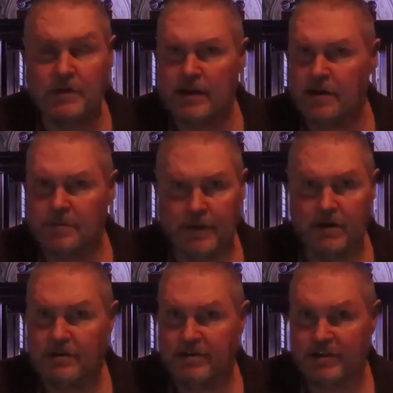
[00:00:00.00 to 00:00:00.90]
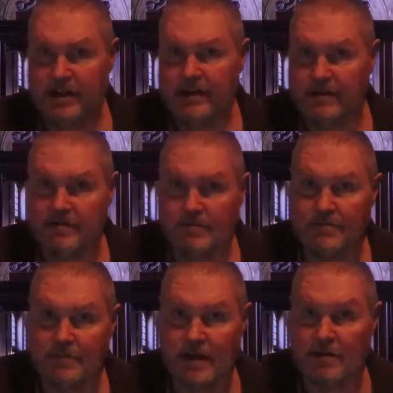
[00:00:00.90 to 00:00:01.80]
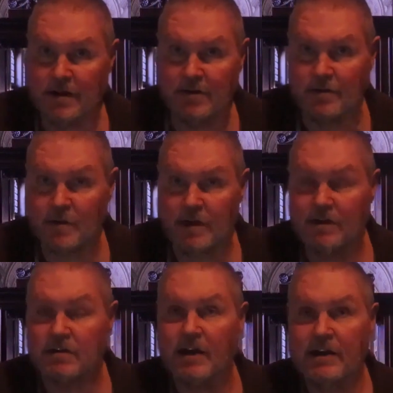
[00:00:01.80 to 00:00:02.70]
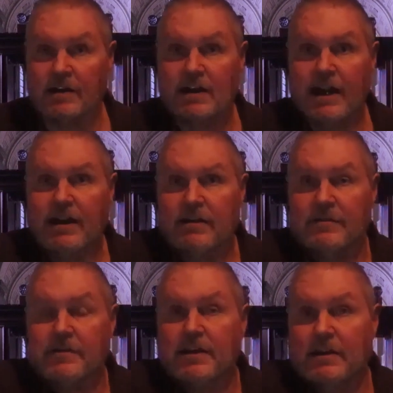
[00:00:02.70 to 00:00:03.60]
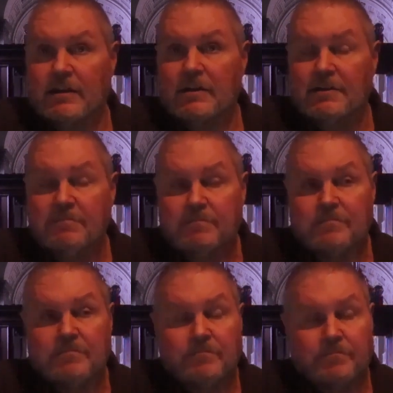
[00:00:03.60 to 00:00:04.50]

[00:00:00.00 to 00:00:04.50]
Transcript: they could apparently see it. I don't know. It would have looked like a cloud, if anything.